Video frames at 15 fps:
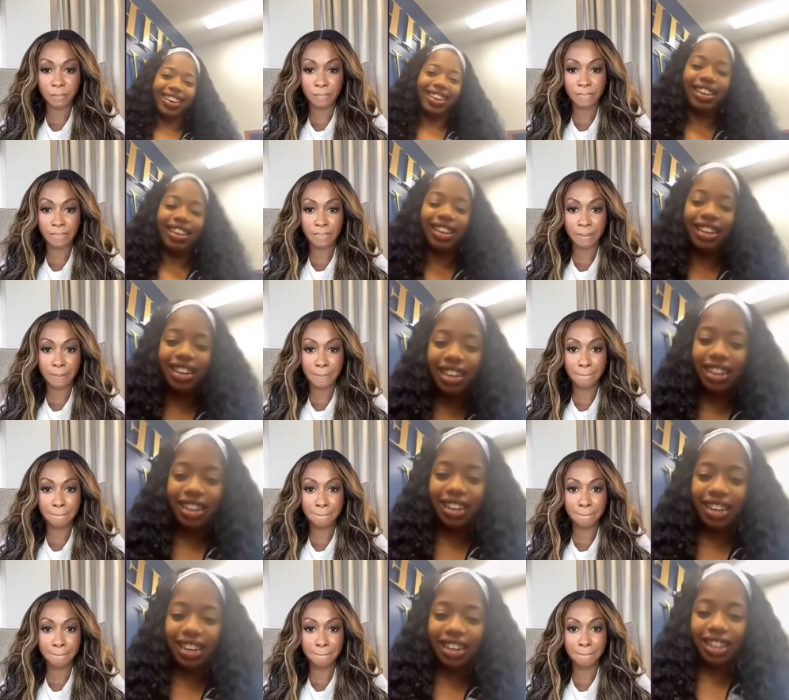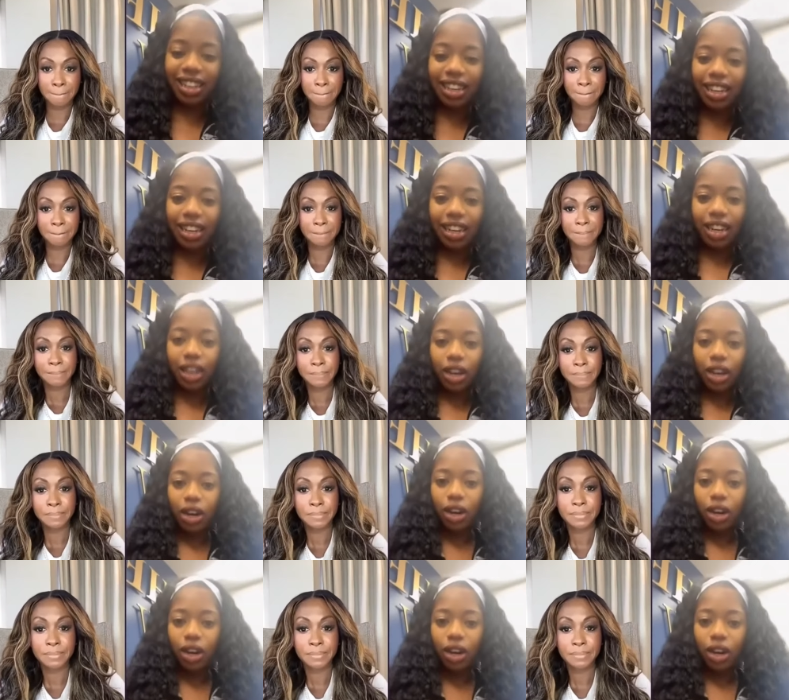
Nothing is said.